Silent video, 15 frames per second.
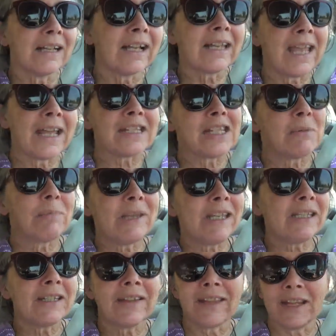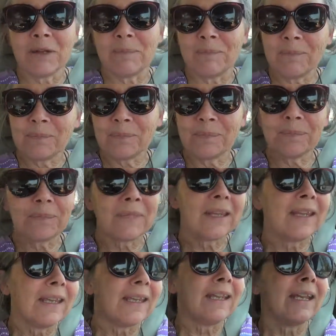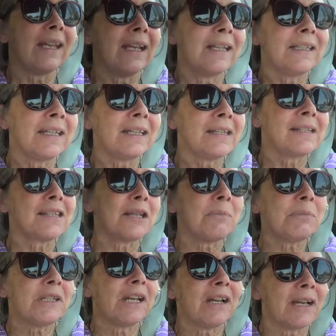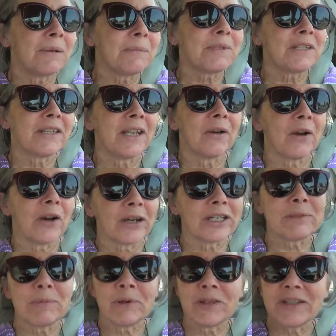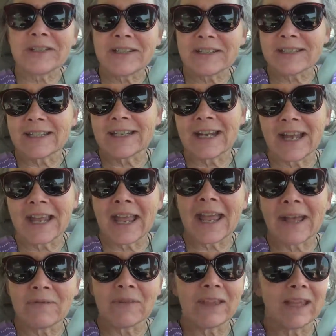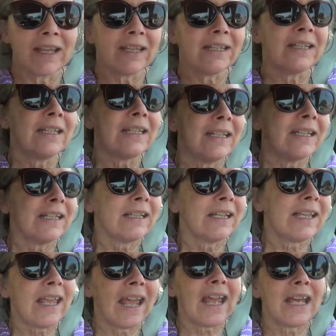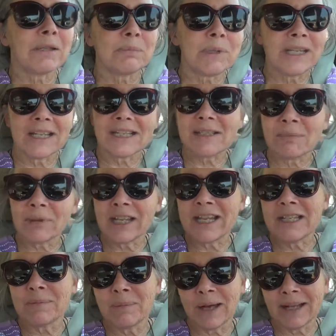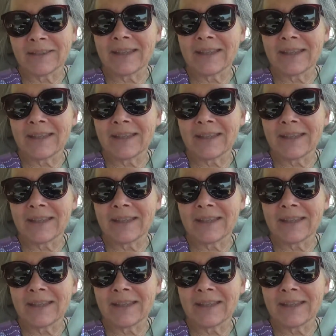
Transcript: can't speak to them. And then sometimes there are experiences that I have that can't be explained by